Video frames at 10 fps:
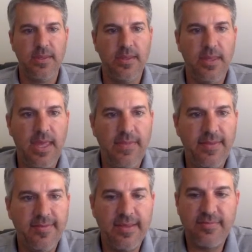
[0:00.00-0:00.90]
and
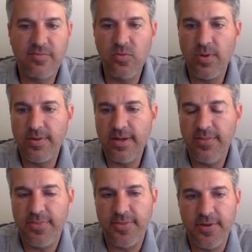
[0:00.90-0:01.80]
that's against
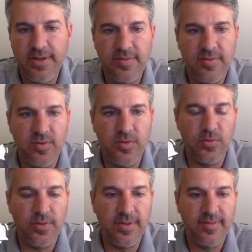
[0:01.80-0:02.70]
232
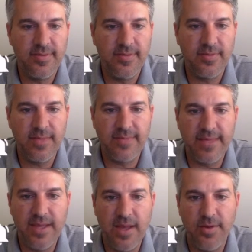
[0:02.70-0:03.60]
listed, so that's
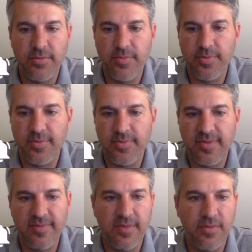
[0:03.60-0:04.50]
a
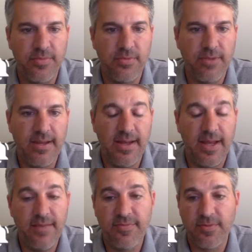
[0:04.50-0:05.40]
100% sell-through rate.
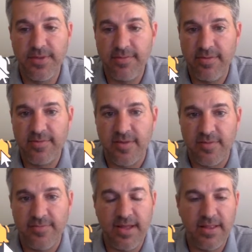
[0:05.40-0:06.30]
I have sold every
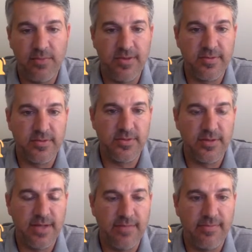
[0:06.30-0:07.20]
Salt Valley Western shirt
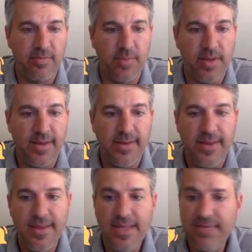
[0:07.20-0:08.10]
I've ever bought.
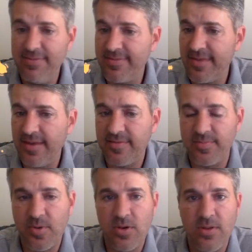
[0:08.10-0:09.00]
Even size
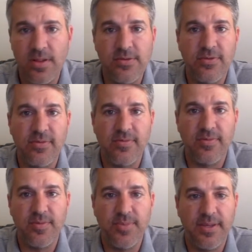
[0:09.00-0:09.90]
small, I'll usually
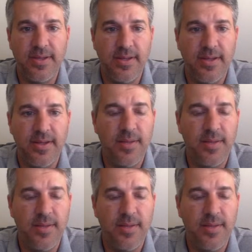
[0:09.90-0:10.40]
still pick it up.